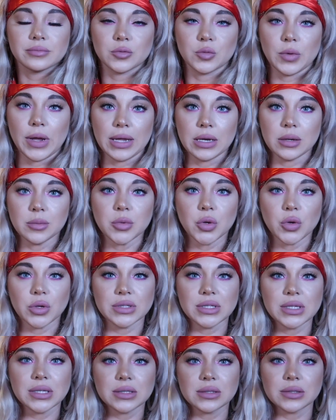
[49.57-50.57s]
random
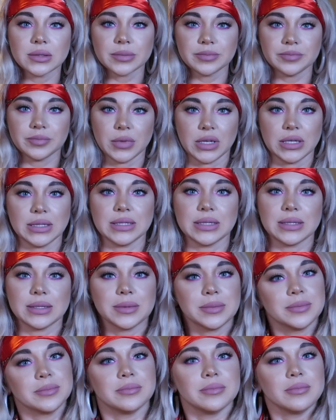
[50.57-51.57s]
noises, that's
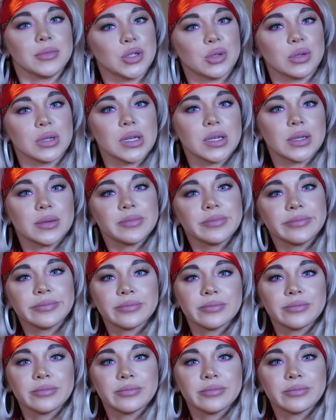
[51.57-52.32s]
Luna,